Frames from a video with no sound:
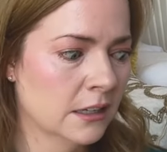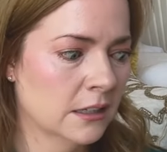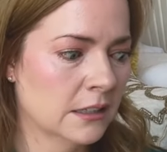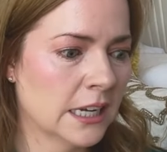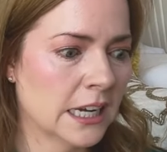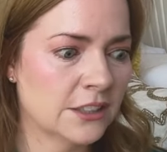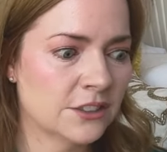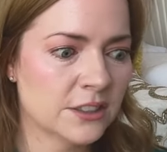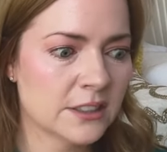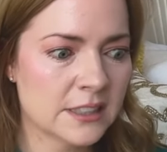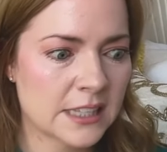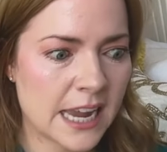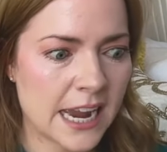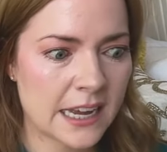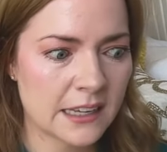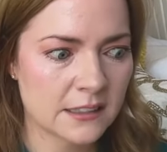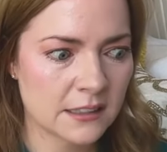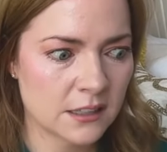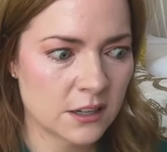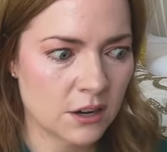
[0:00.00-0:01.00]
not just
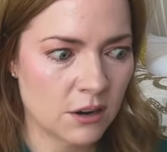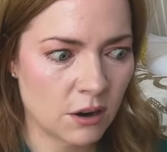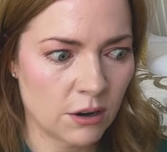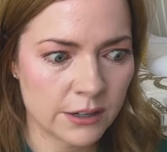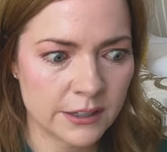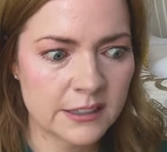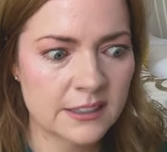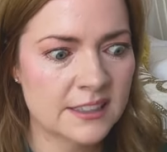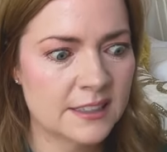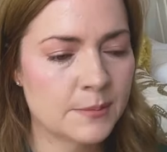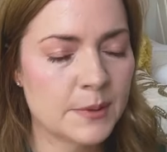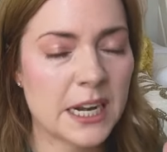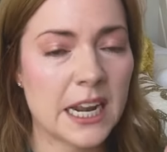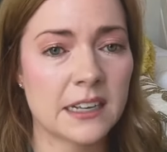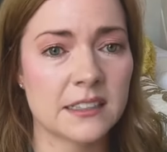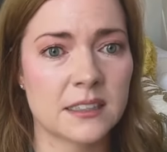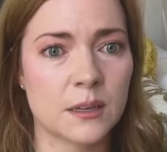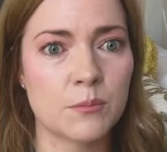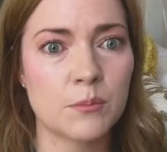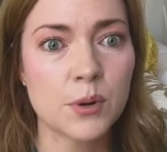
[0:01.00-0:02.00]
as an artist, but
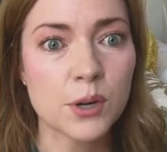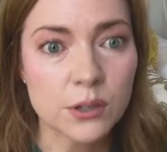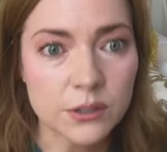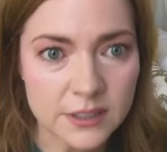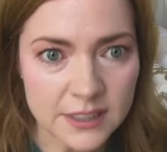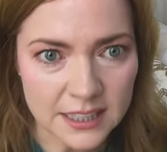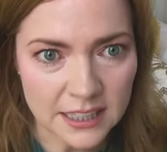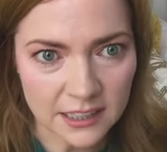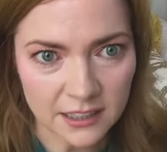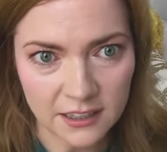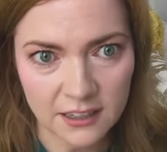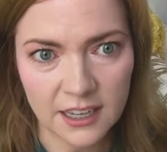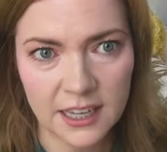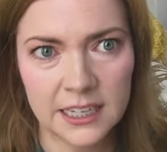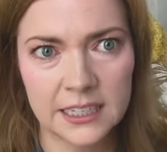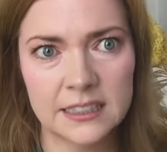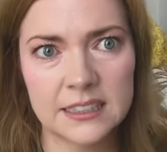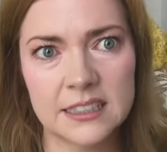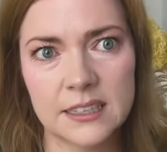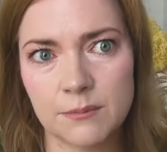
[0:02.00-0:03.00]
as a person.
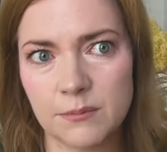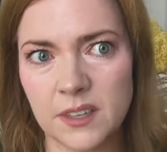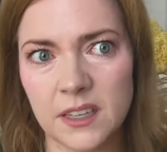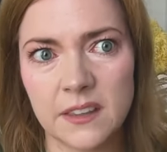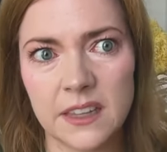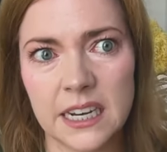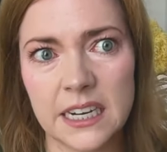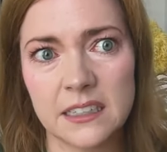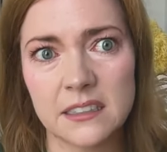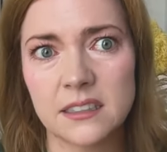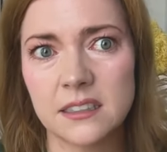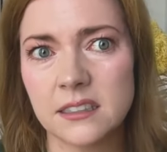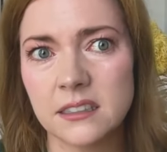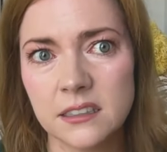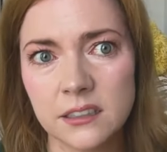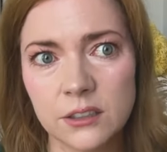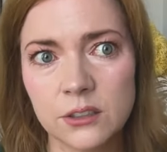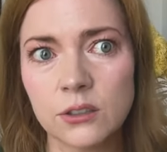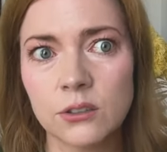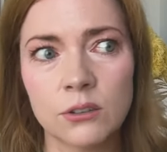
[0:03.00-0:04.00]
And it's something that I
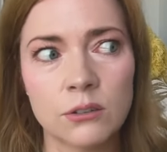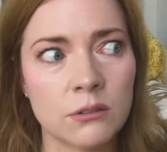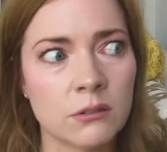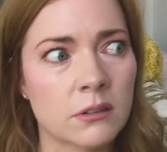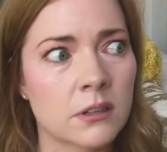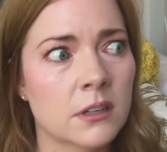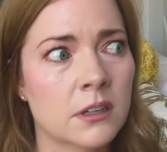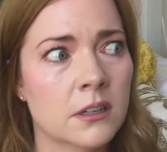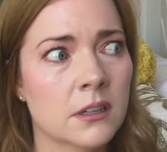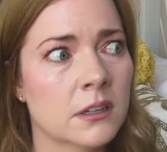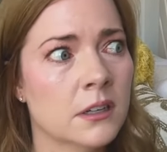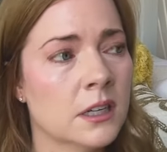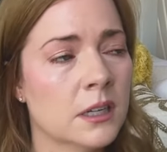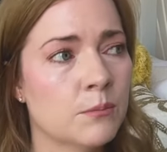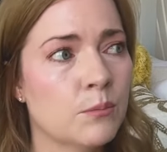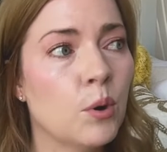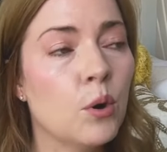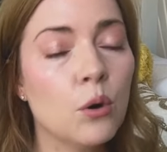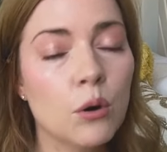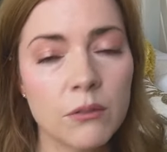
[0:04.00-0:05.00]
still
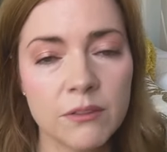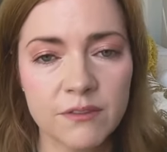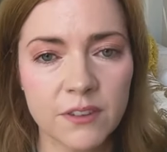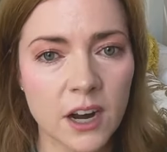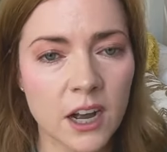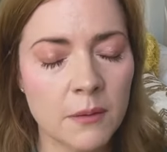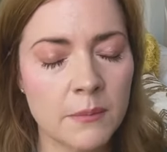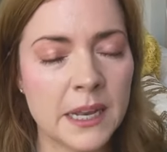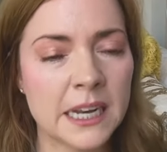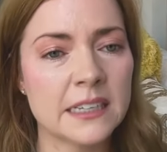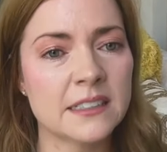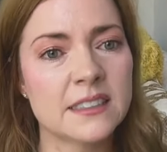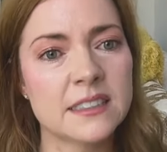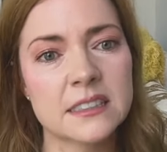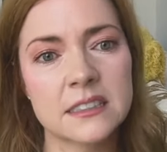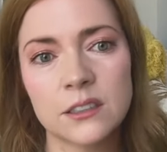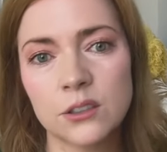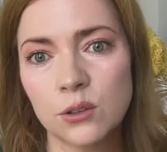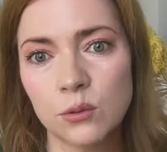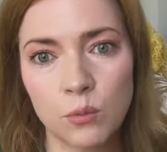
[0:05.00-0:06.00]
pull from and I
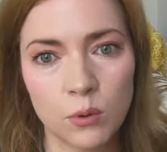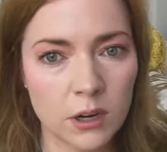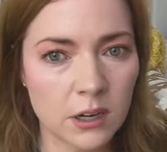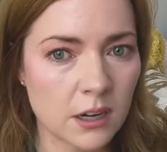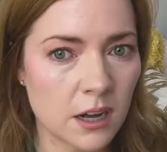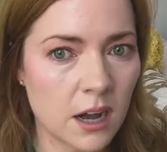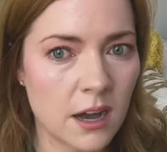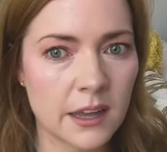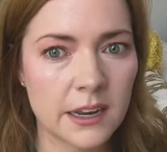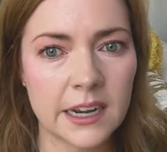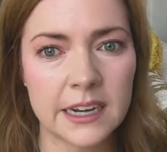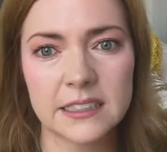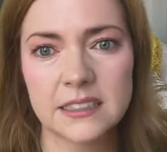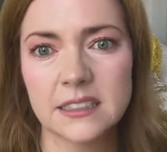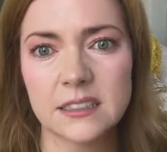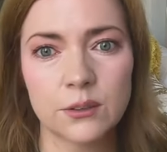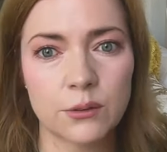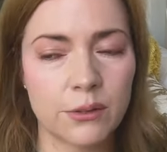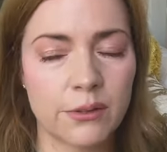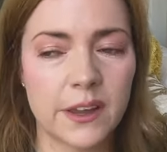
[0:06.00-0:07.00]
still work on, I
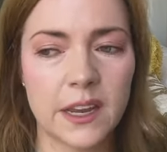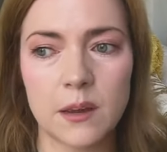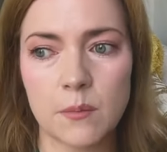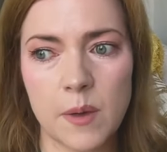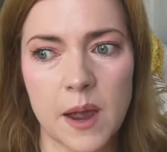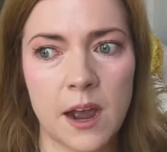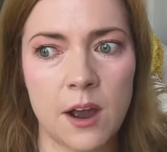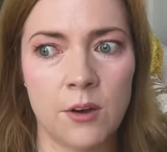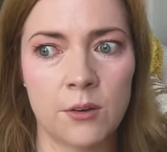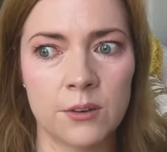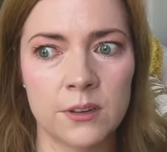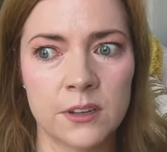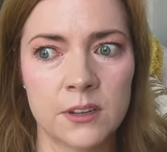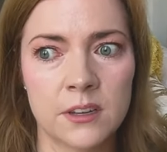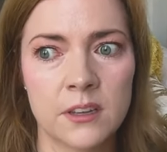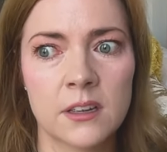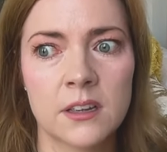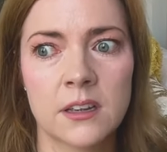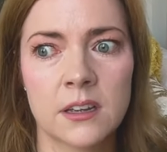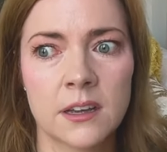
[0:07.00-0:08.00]
still think about.
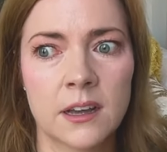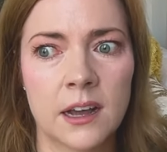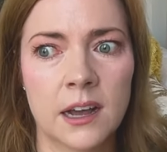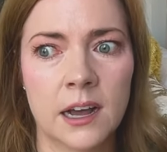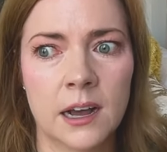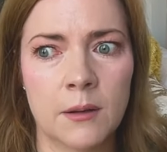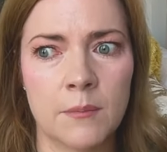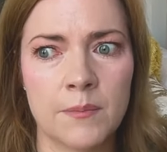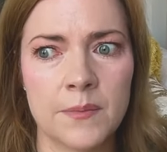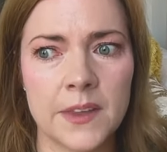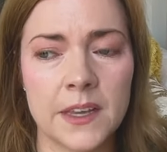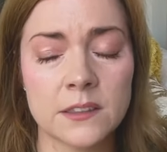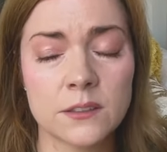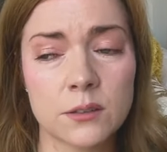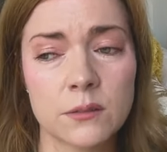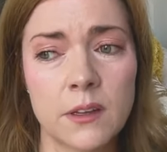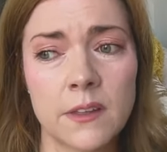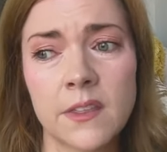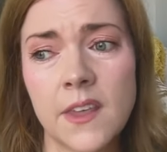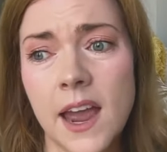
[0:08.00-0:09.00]
Um, and
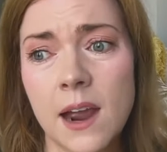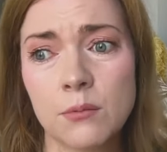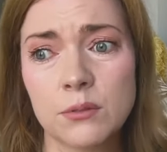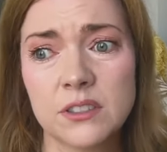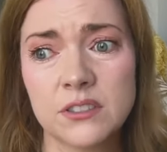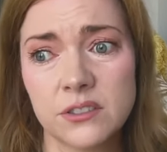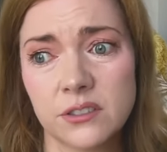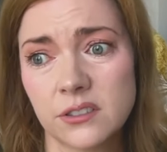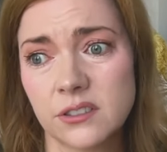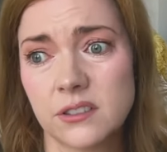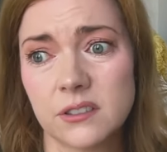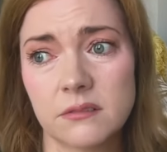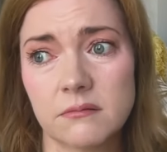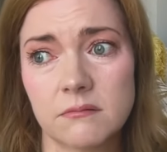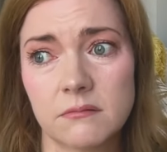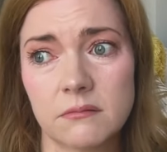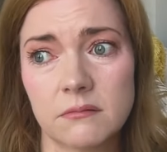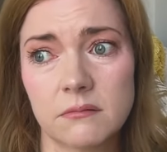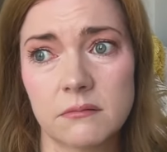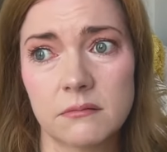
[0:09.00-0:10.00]
so, and that was just
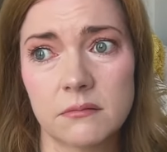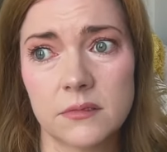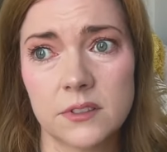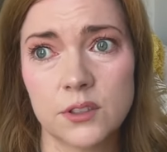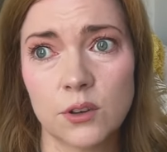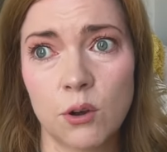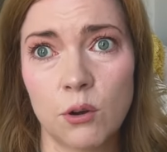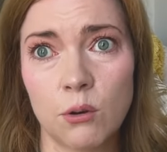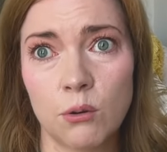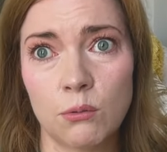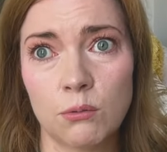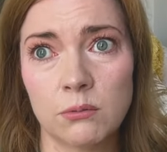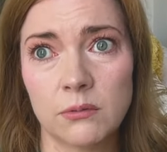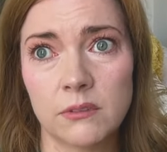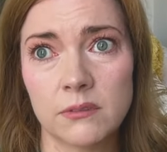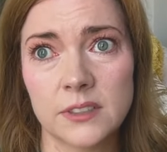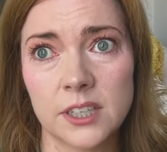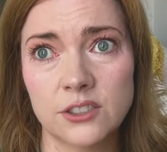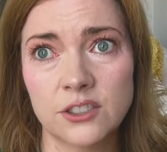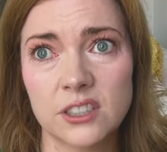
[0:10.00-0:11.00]
so
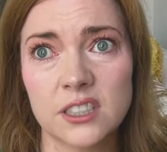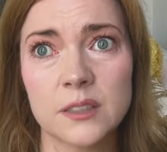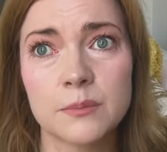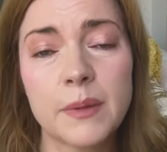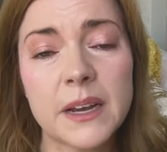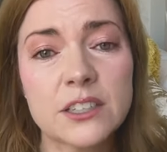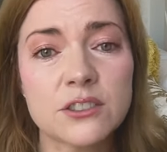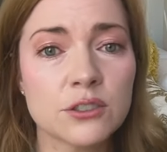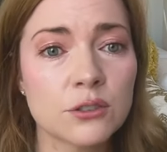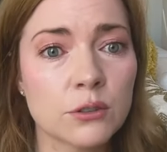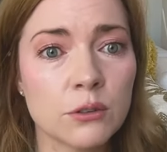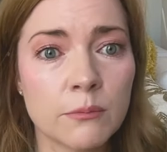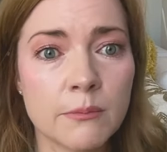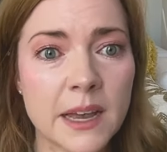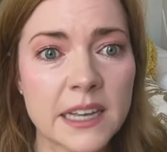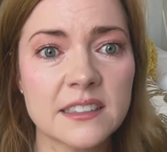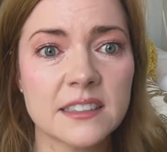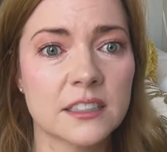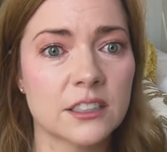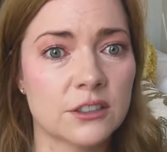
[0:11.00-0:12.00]
such a special
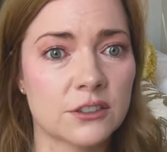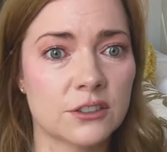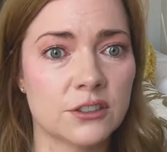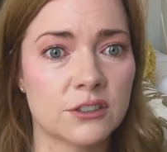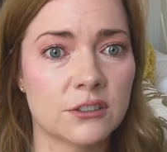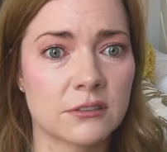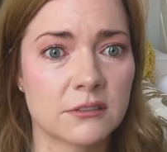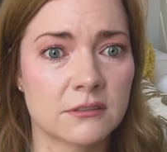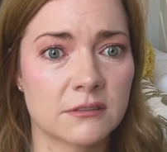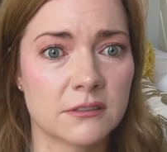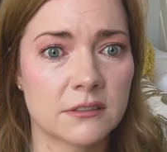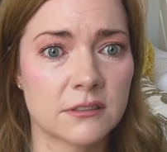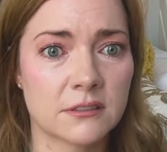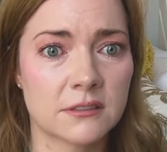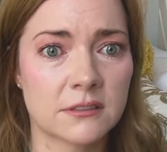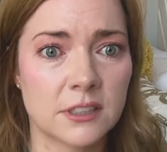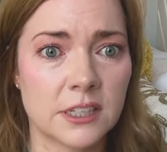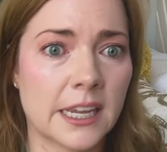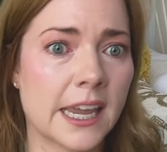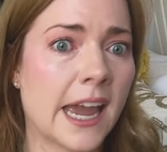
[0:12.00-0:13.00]
message
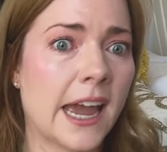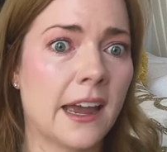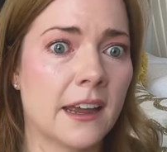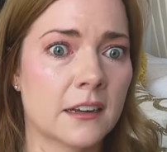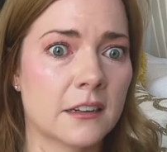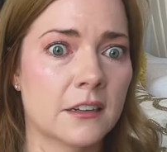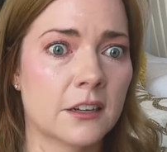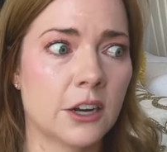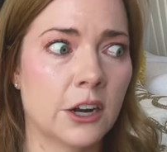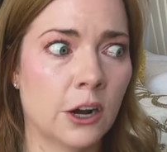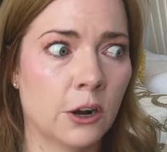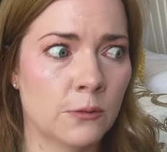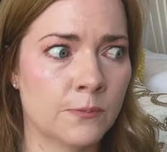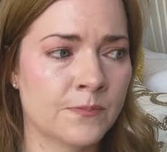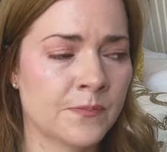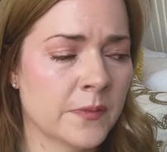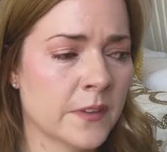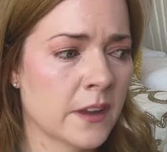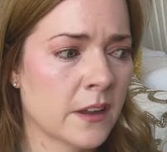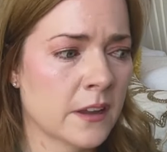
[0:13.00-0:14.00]
to get, you
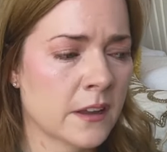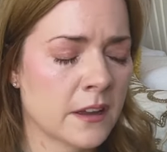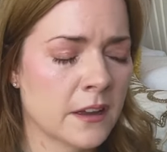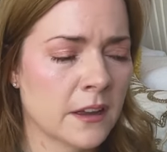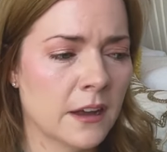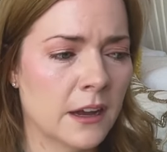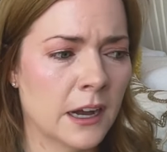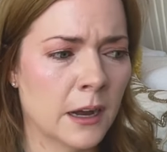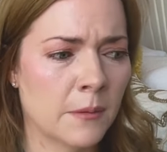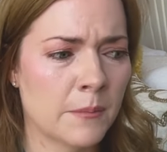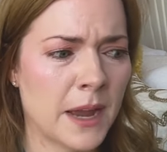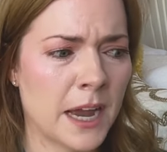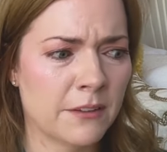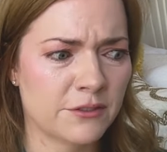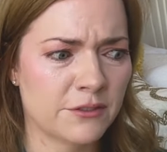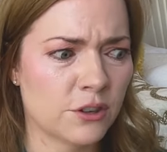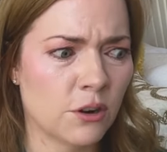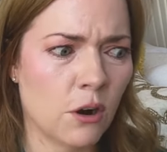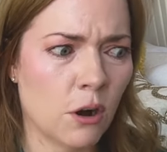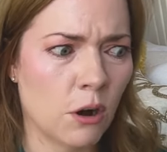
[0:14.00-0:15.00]
know, um,
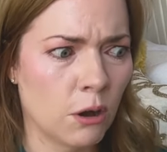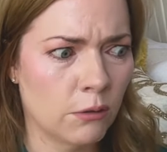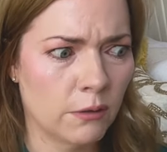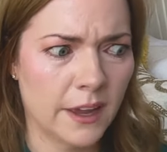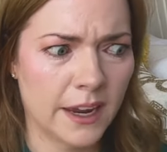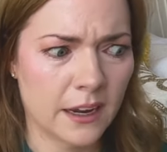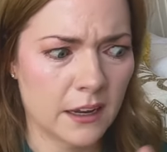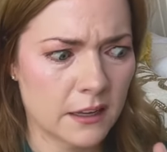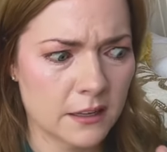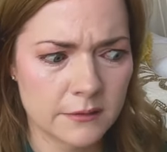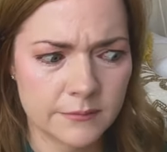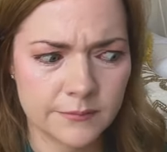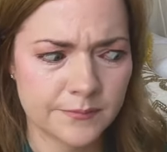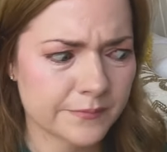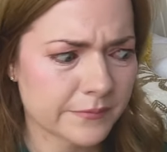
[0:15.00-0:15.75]
after all, like